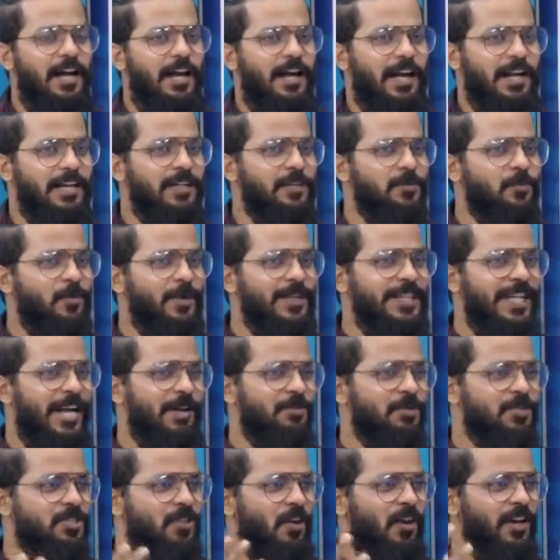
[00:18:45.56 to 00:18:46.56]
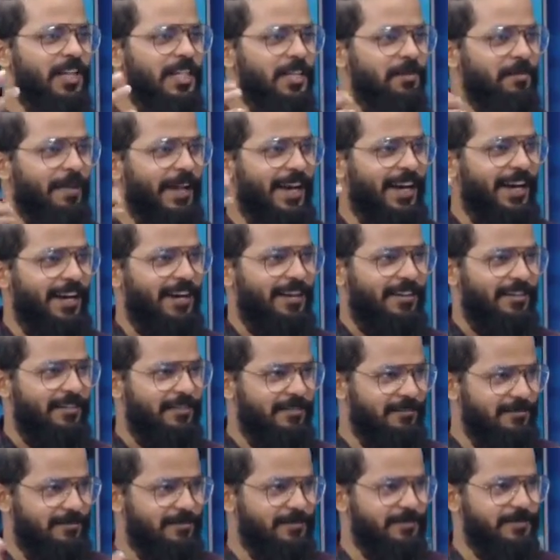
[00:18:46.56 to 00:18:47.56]
and one day I was oiling my hair,
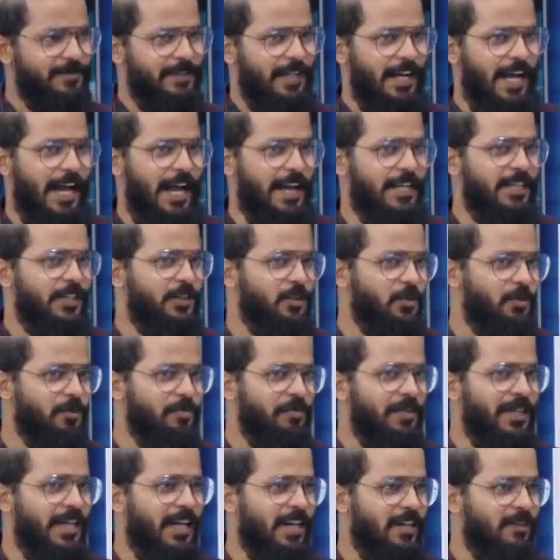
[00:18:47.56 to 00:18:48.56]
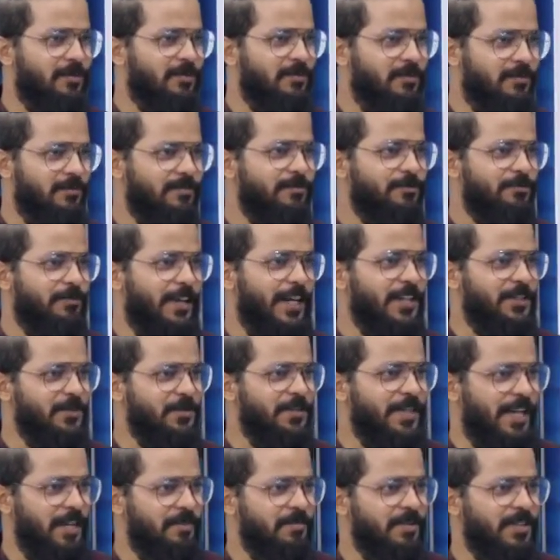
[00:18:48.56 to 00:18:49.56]
and it took me around 5 to
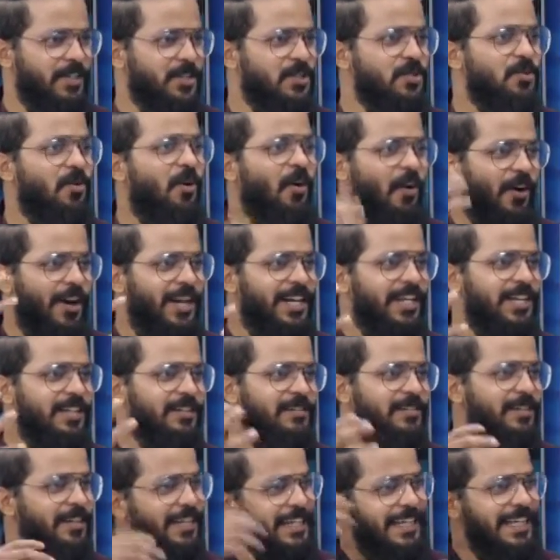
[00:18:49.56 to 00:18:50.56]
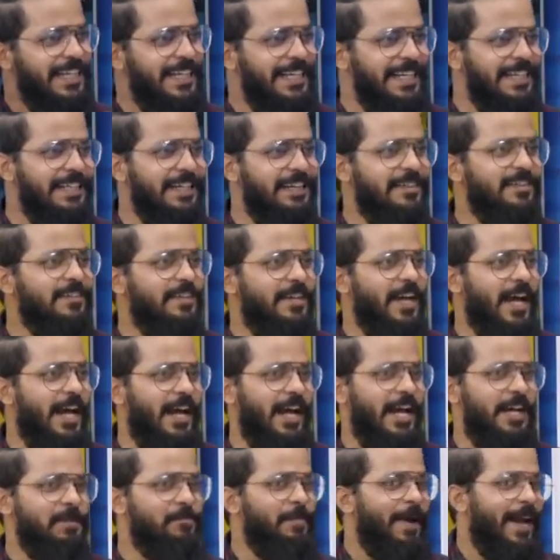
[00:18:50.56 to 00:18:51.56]
10 minutes to oil, clean and dry,
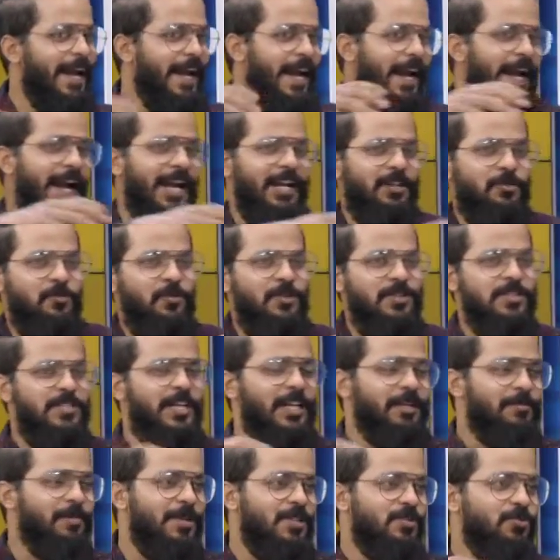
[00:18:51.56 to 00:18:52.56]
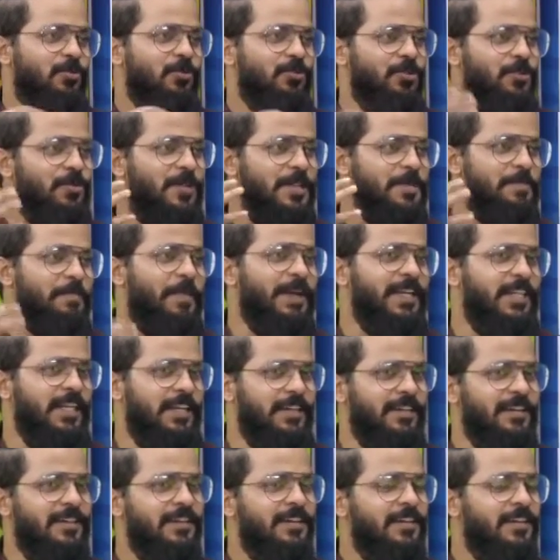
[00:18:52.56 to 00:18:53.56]
and my hand was like, my shoulder was
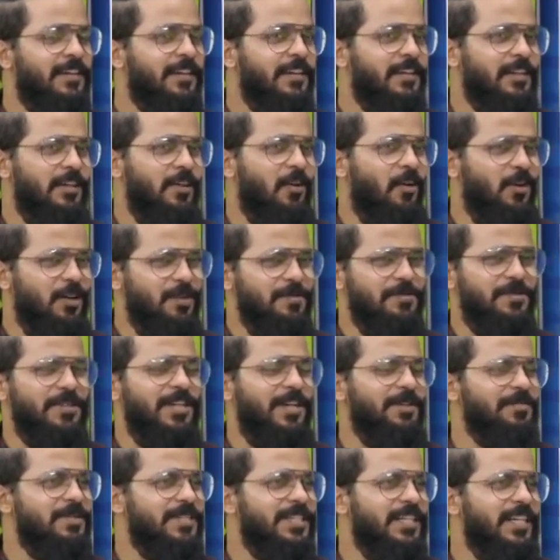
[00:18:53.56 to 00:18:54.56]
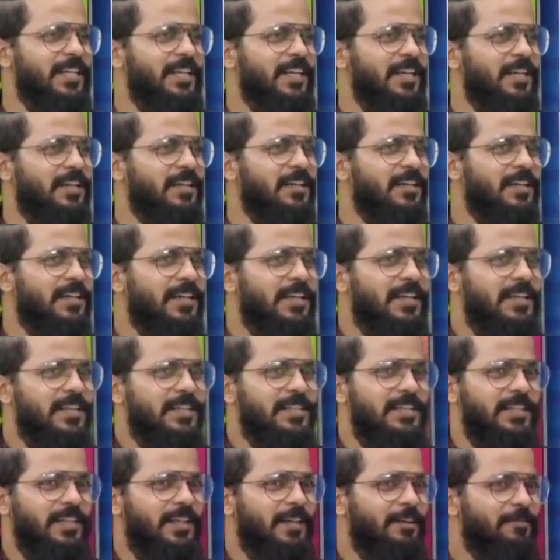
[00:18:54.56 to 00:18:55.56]
paining. And all of a sudden I was thinking,
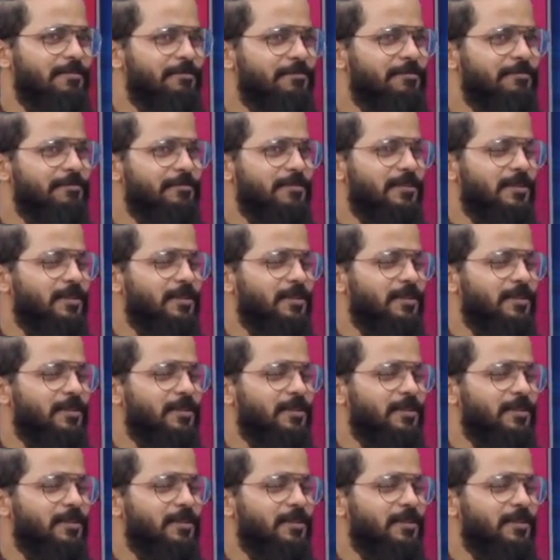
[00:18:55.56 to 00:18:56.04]
see, if